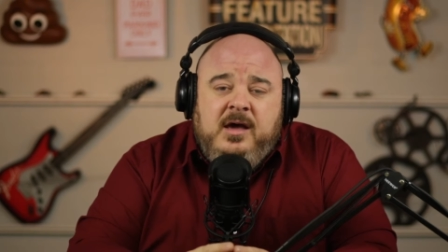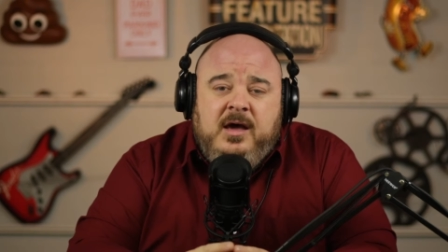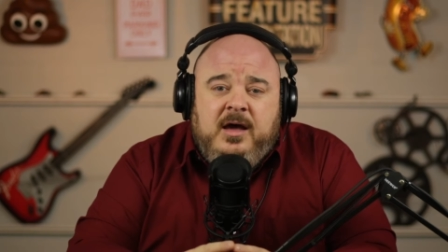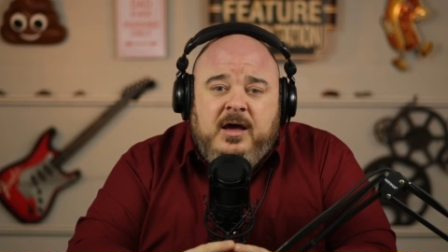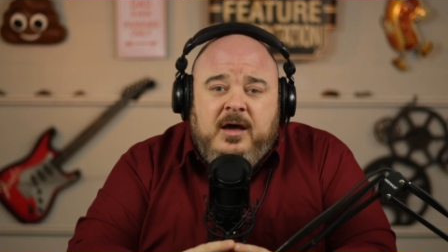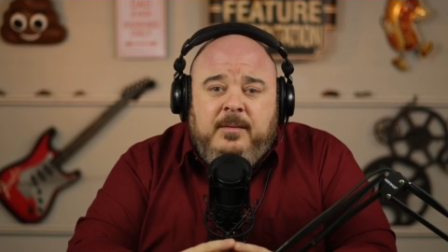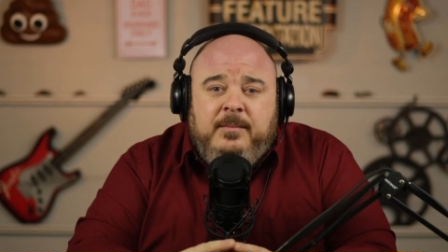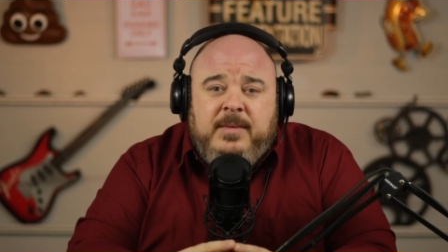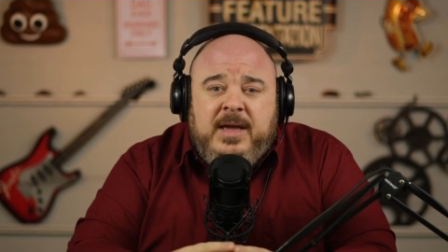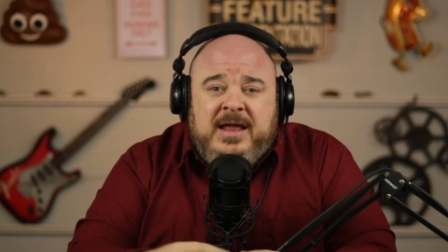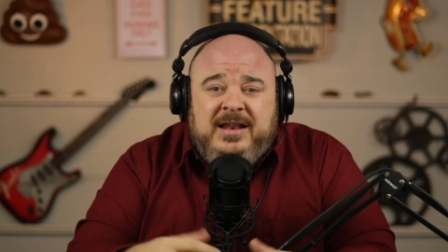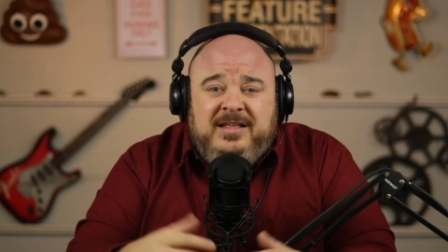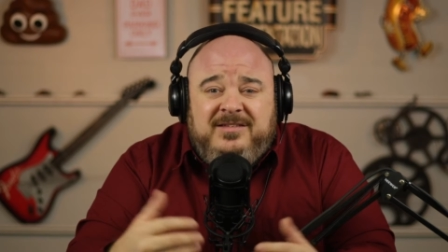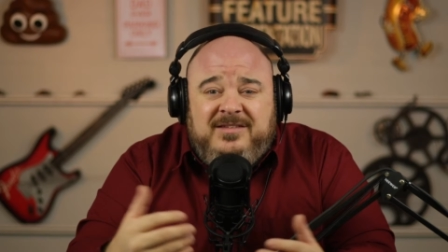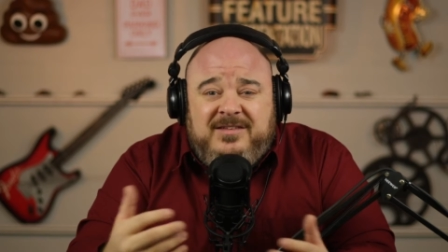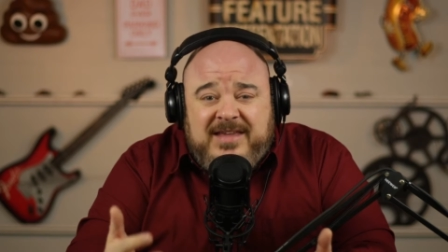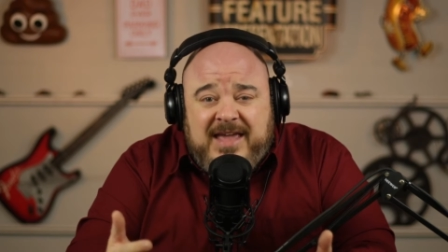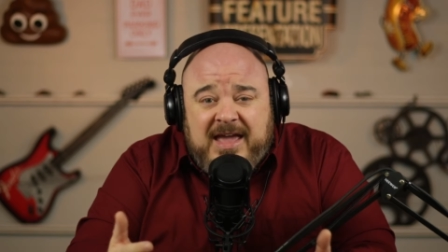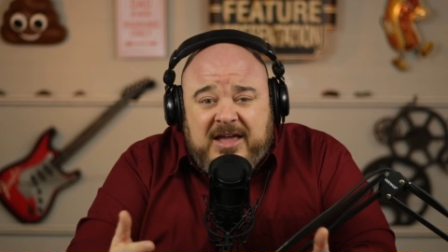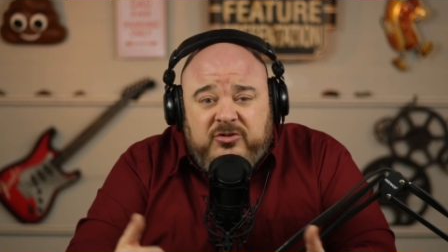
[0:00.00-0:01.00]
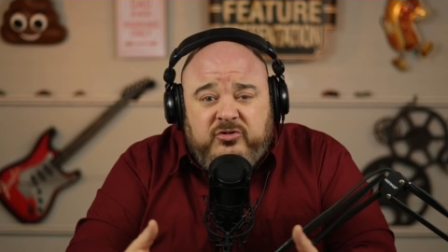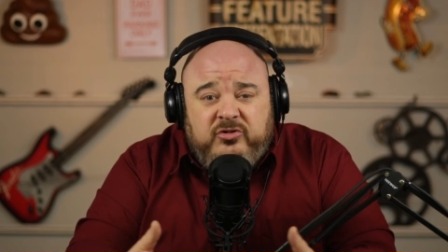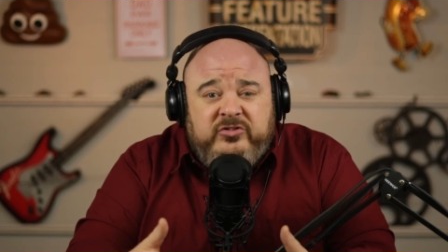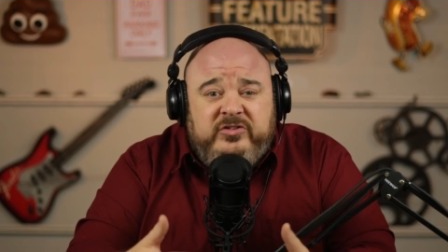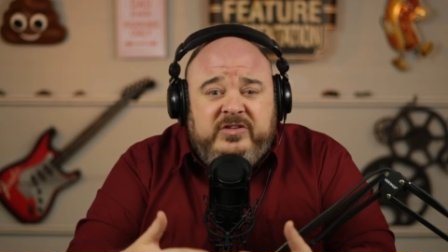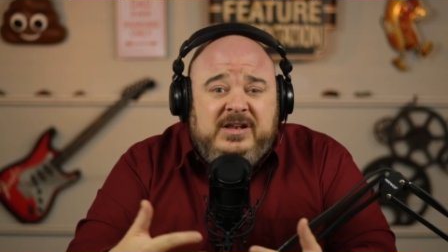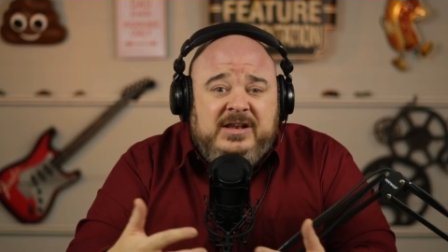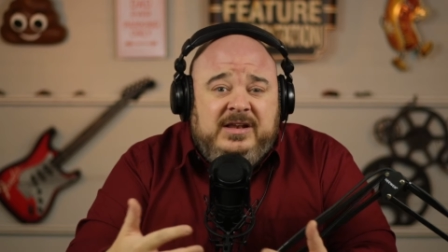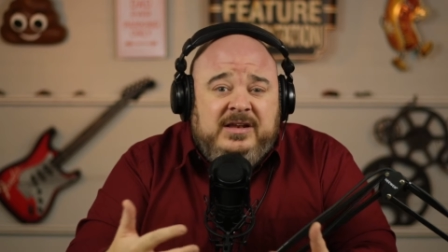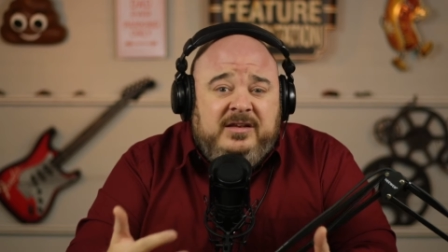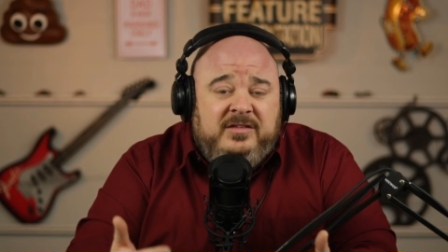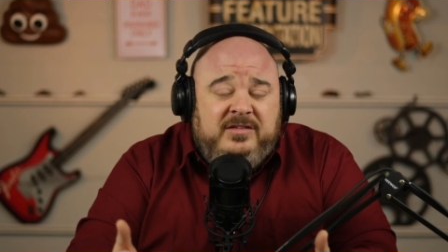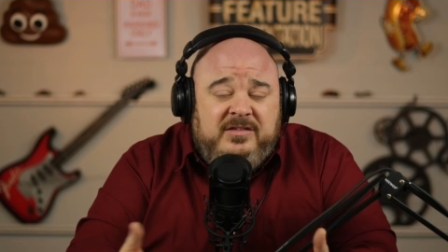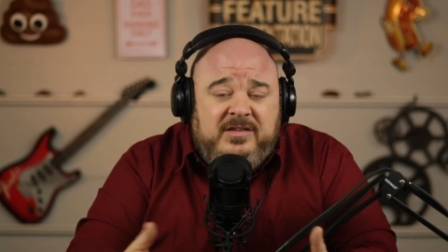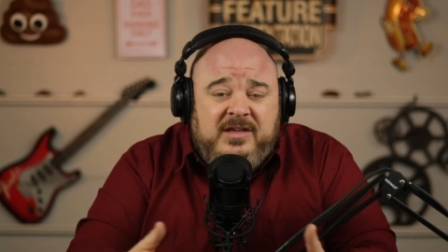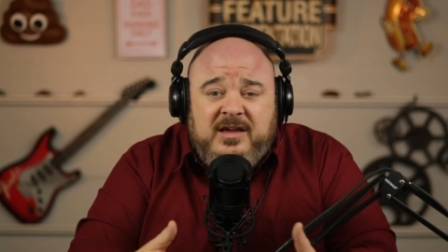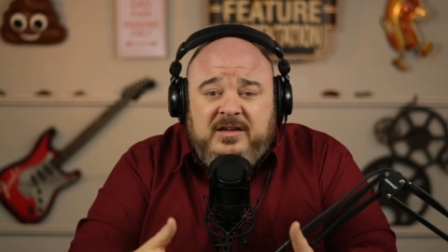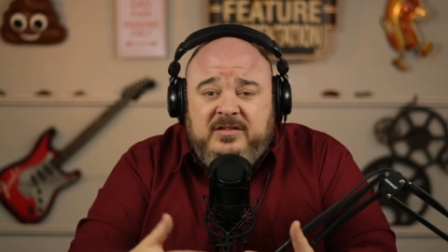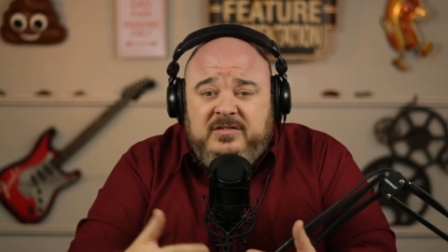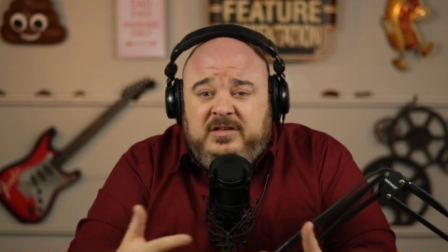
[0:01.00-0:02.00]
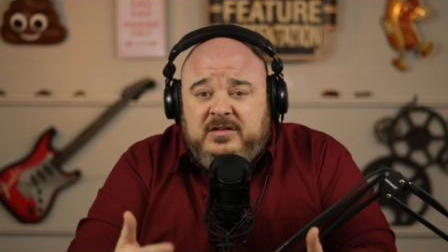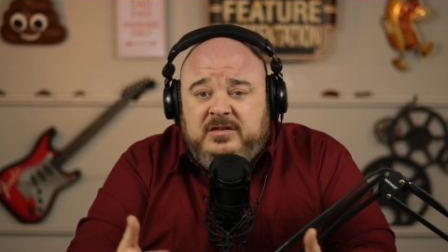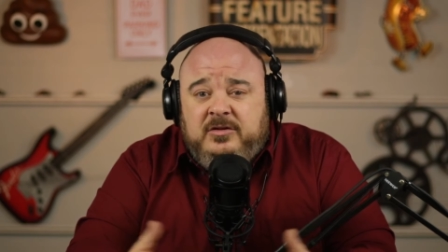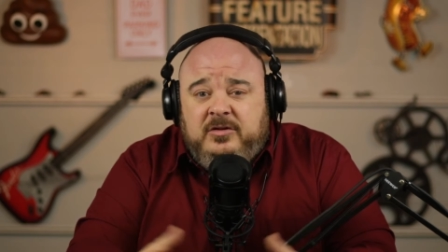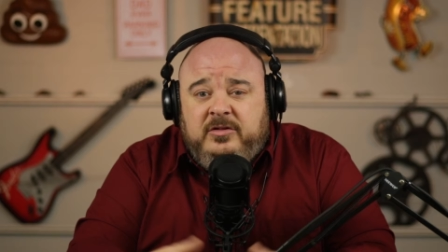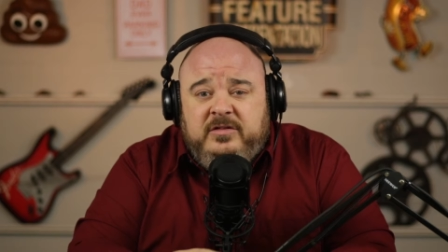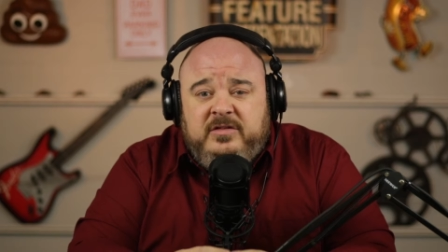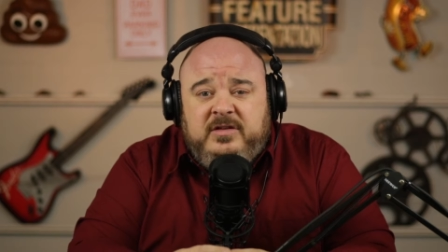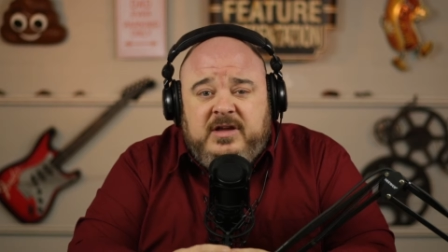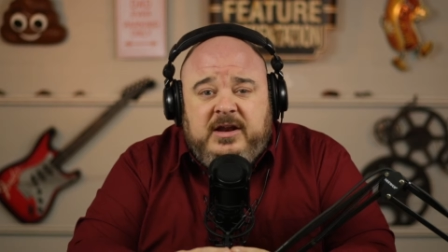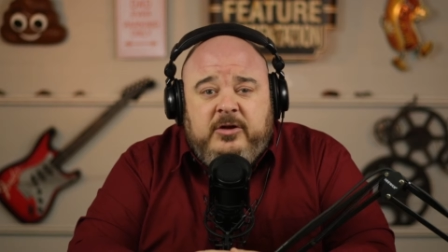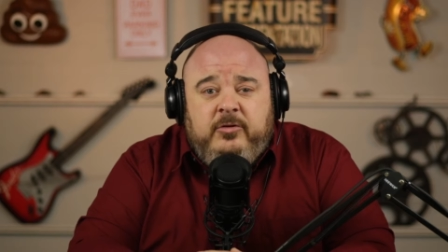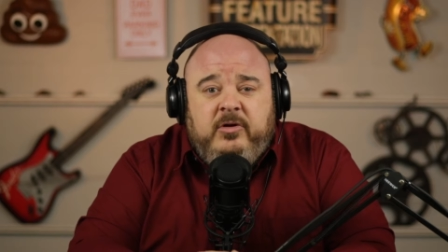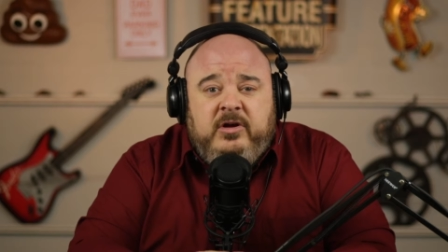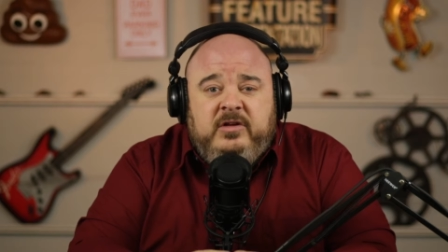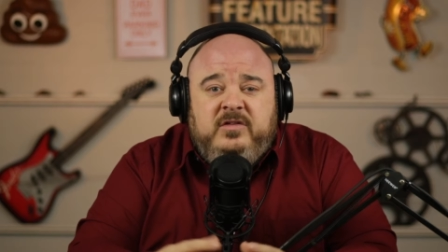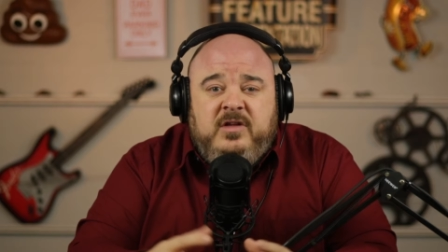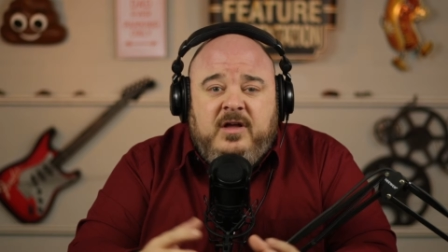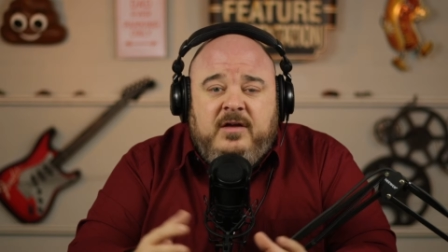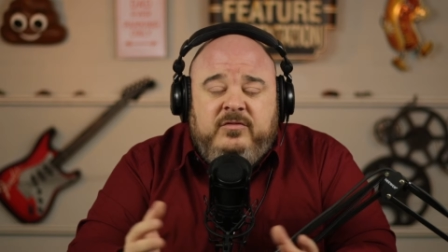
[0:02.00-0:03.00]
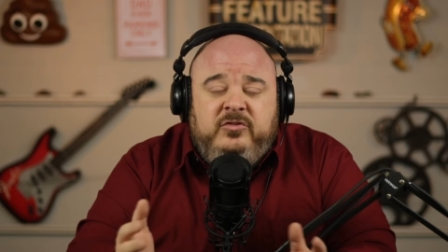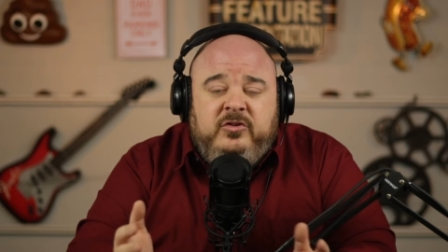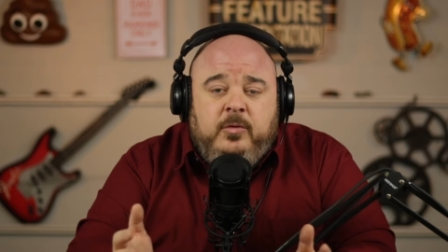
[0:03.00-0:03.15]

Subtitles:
and it schedules it and assigns it and all this kind of great stuff.